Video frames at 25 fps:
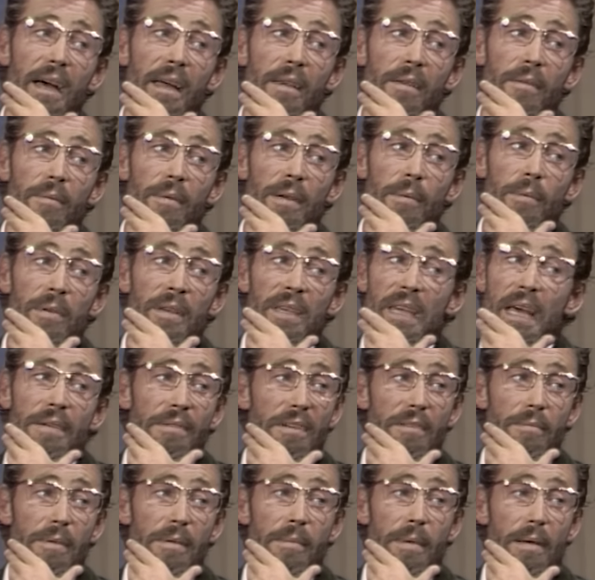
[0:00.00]
and we would
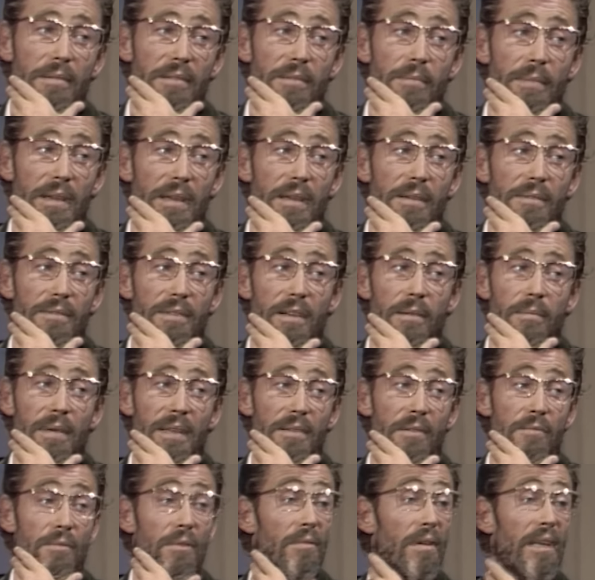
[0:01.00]
never have been able to make a film
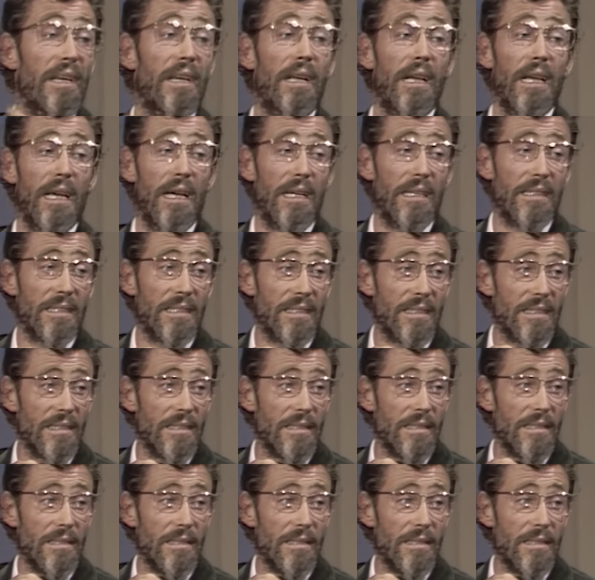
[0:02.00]
at the Ruling Class.